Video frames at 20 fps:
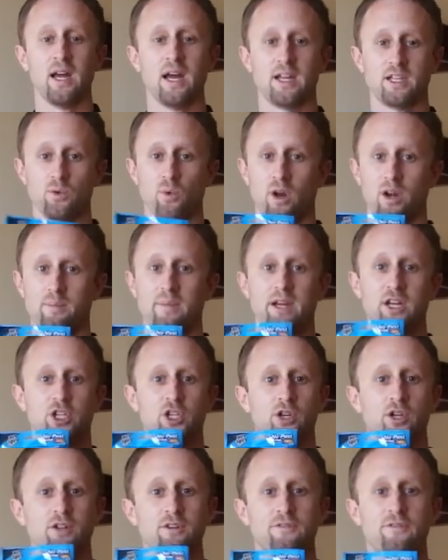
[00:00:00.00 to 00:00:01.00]
and you want to make
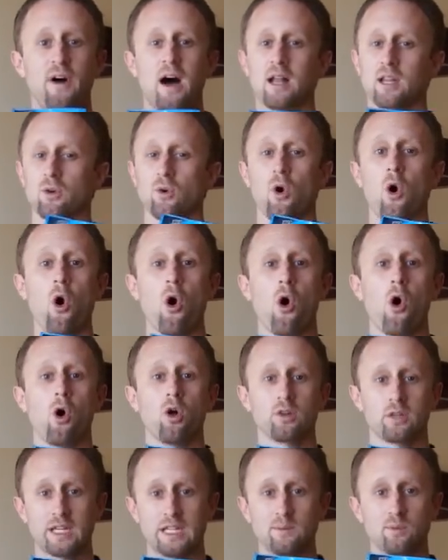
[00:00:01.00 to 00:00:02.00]
sure you follow
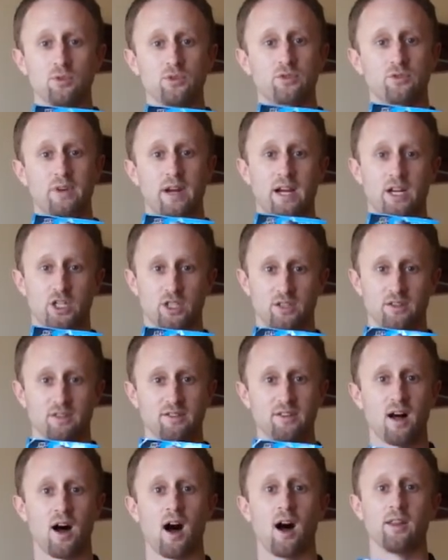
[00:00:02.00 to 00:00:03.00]
all label
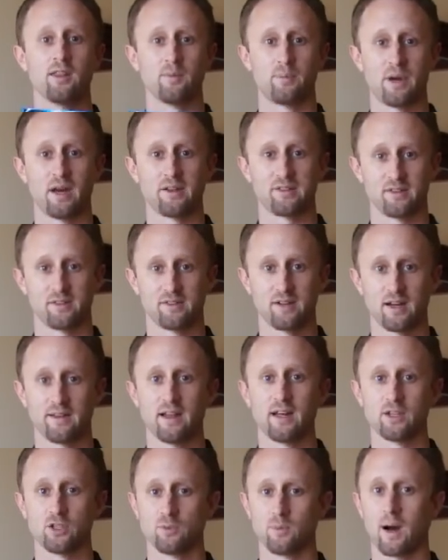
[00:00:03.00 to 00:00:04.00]
directions on the pesticide
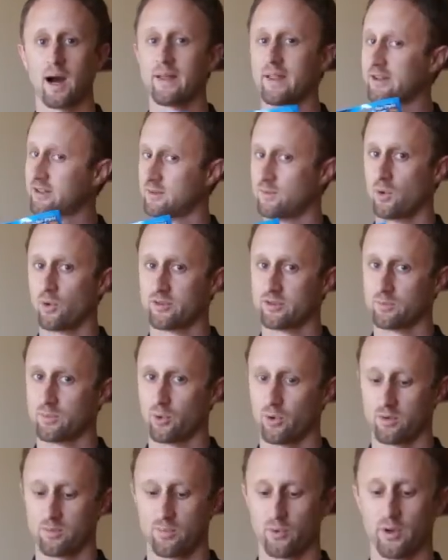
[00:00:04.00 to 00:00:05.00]
that you buy. That's the most
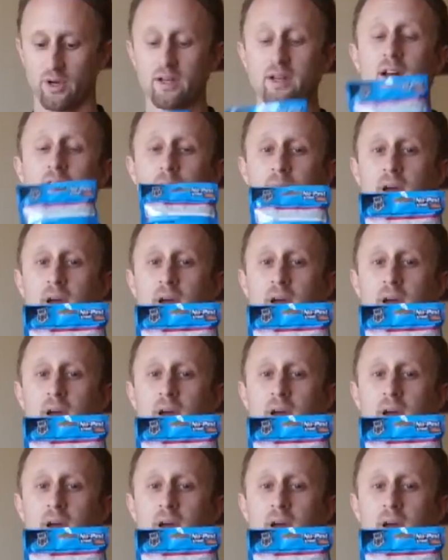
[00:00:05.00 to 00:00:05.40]
important point.